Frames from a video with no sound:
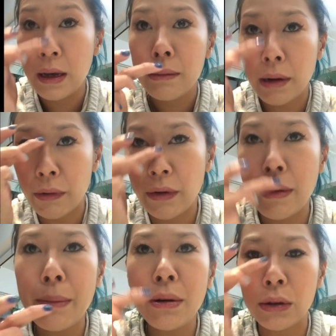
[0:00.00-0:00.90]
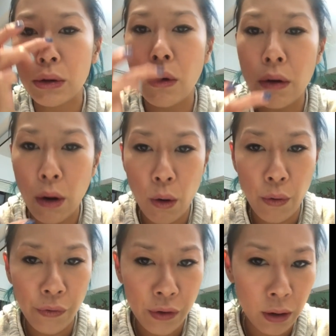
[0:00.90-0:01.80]
But remember, don't
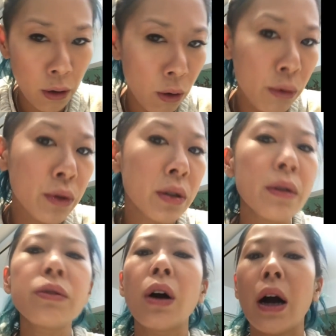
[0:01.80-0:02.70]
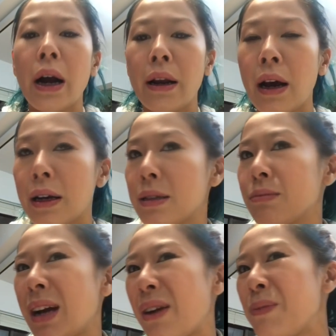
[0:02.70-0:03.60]
overload your highlight.
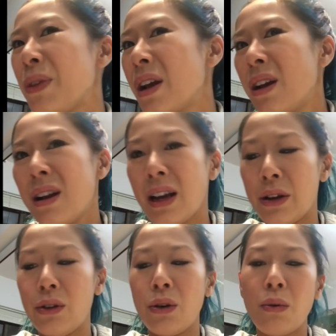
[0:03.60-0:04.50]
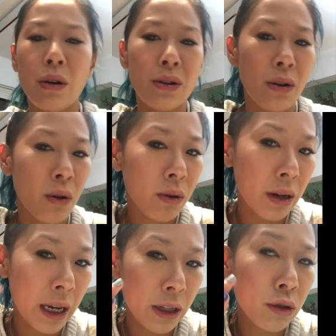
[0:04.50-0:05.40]
Sometimes, like, you don't want to look
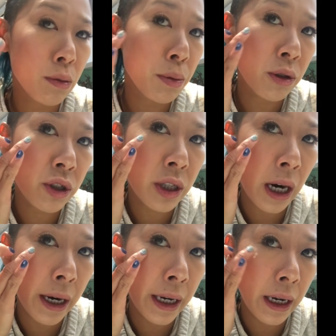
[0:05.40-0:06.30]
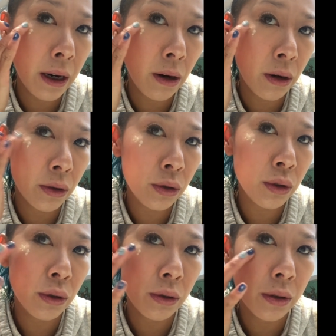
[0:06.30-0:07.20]
like super shiny
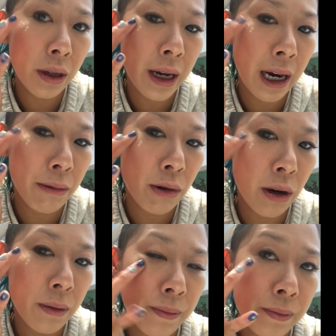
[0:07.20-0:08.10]
onto the camera.